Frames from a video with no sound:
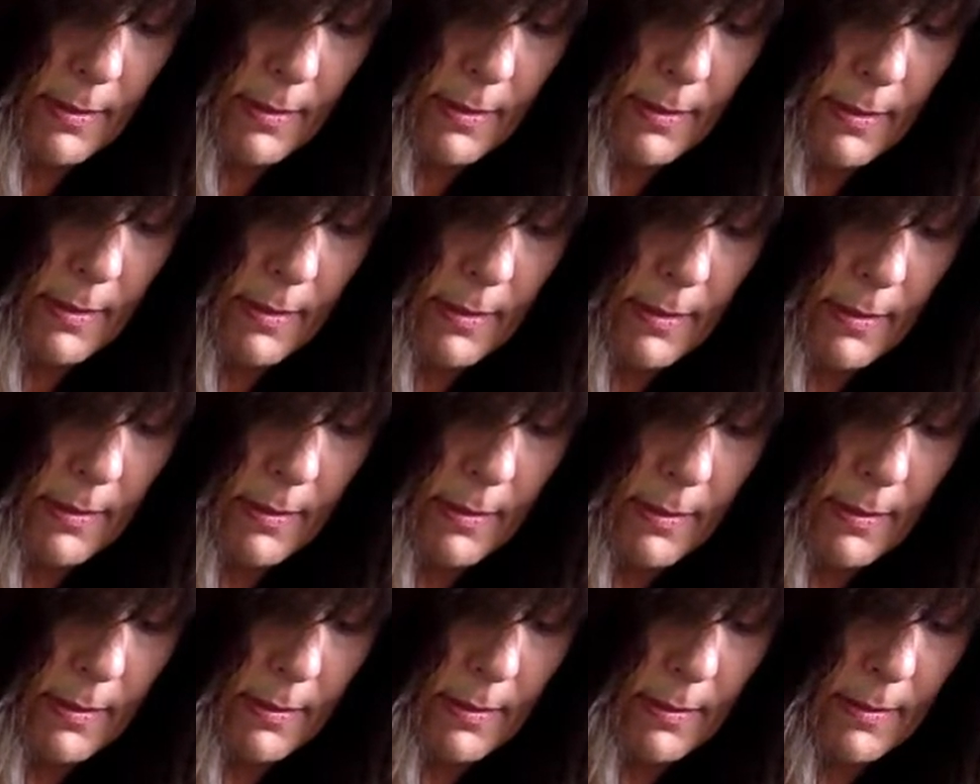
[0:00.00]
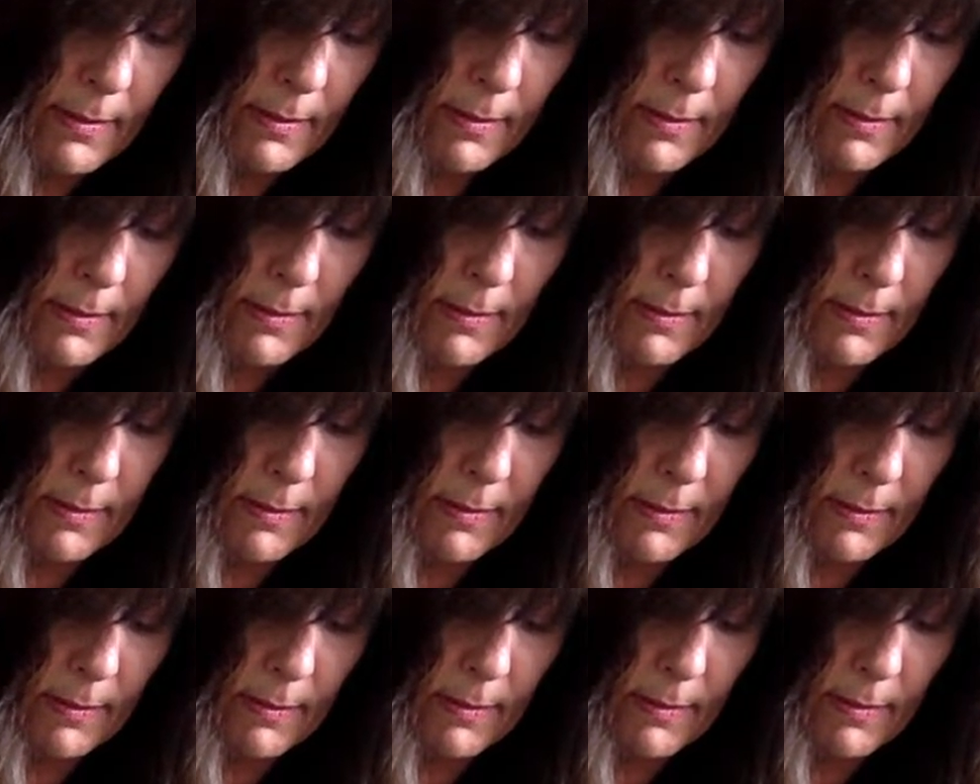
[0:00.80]

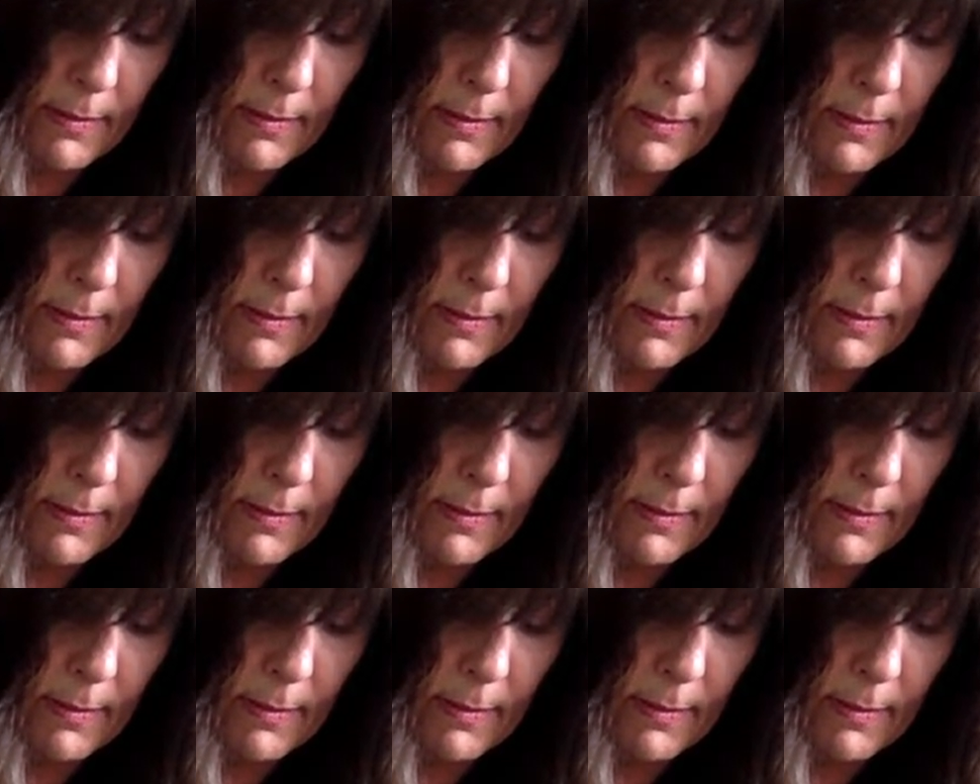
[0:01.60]
Nobody speaks.